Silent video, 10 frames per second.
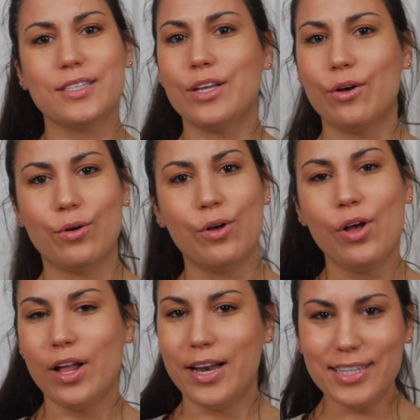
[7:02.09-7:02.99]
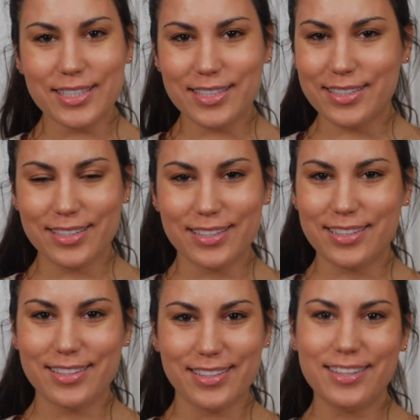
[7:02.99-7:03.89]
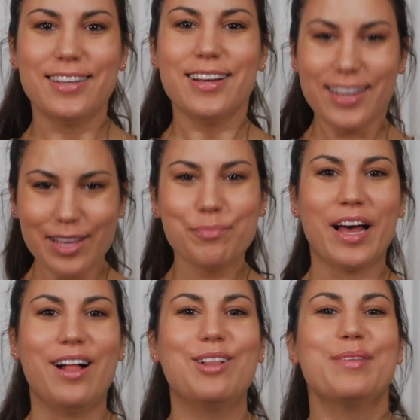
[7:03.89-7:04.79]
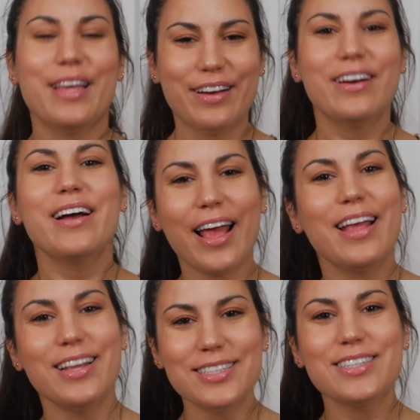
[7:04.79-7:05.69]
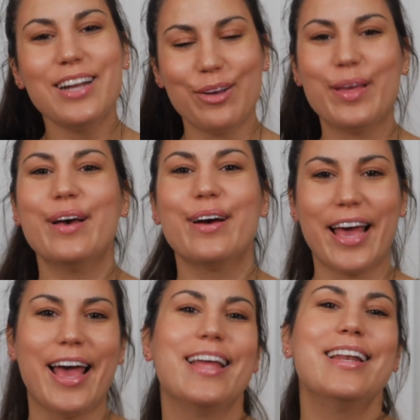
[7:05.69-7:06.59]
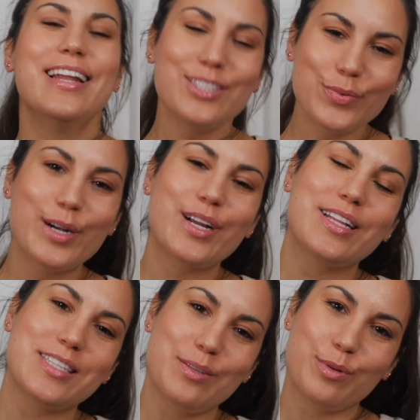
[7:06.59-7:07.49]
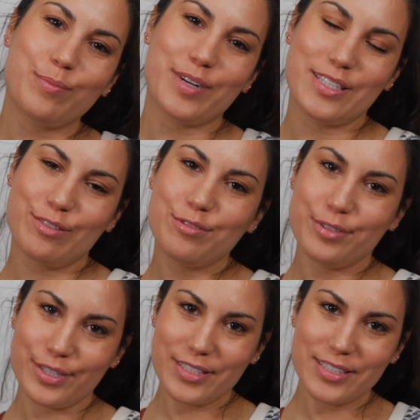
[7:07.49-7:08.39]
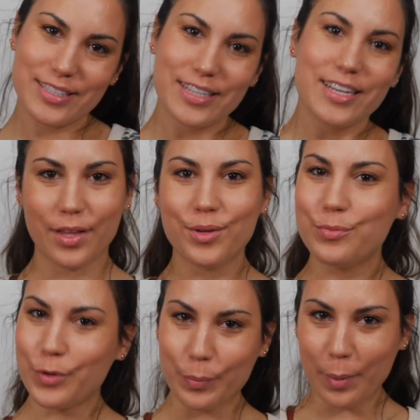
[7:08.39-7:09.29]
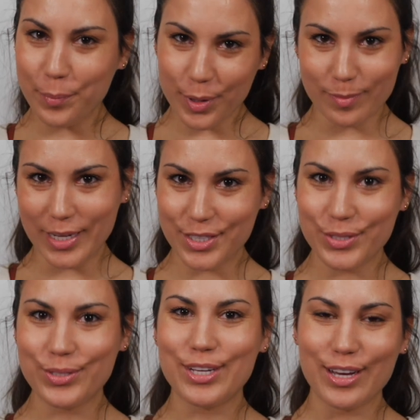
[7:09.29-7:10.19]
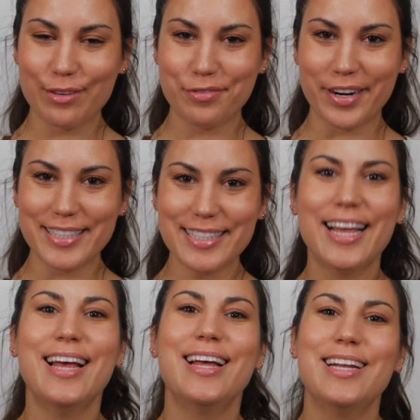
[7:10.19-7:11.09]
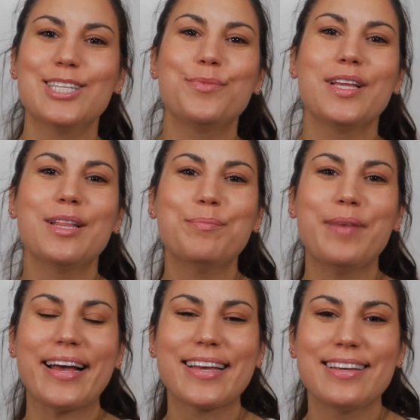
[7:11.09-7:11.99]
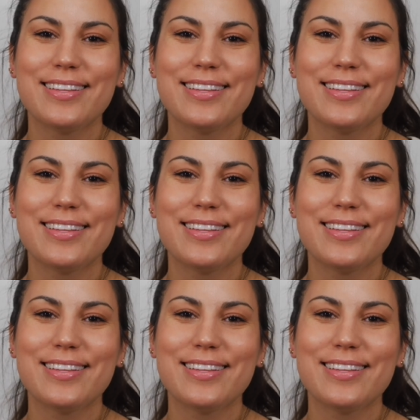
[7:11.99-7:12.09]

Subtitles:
So let's keep calm, you know, it's gonna be okay. Let's work on the simple present first. Remember my 2 doggy friends? Let's bring them back.